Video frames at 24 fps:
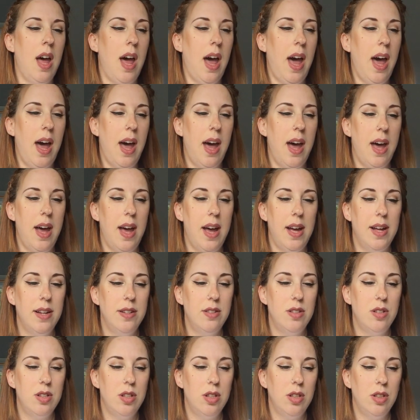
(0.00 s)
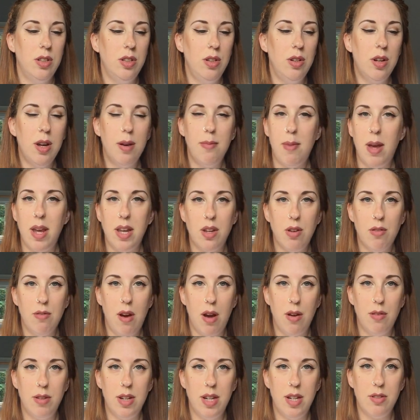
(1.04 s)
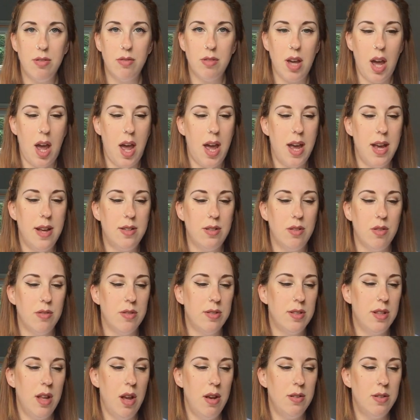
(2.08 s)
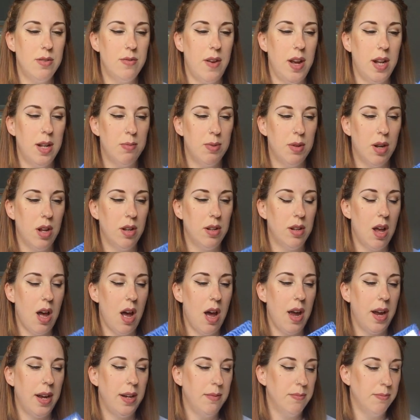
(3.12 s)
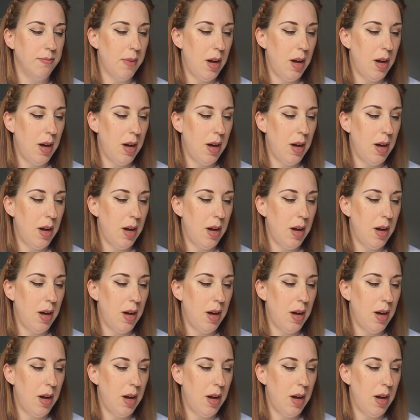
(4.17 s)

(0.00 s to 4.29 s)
And you can make your own needle case, or there's loads available online,